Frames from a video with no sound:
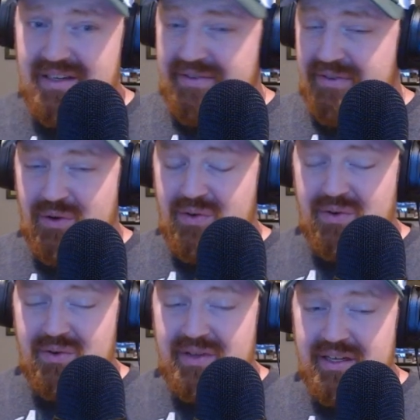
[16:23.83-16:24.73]
If
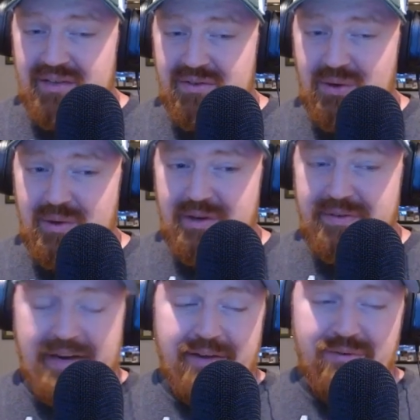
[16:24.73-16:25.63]
all things go well,
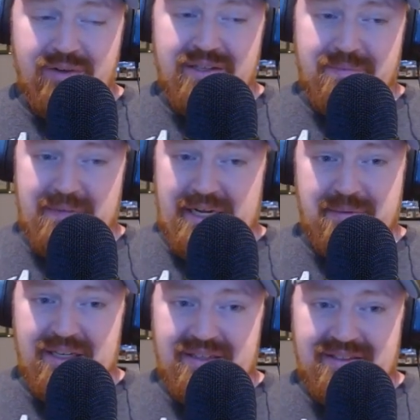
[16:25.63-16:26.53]
5 wins,
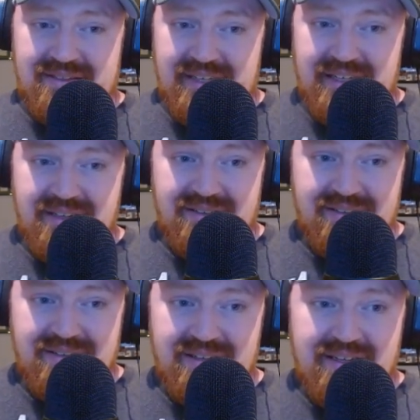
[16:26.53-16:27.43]
maybe
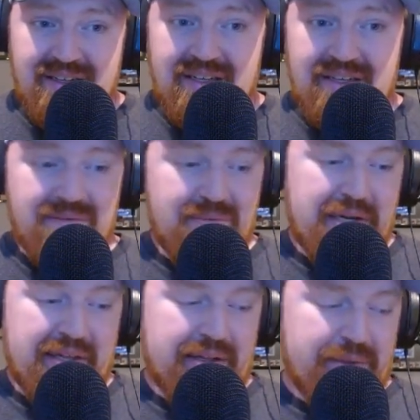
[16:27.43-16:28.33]
6. But I think they're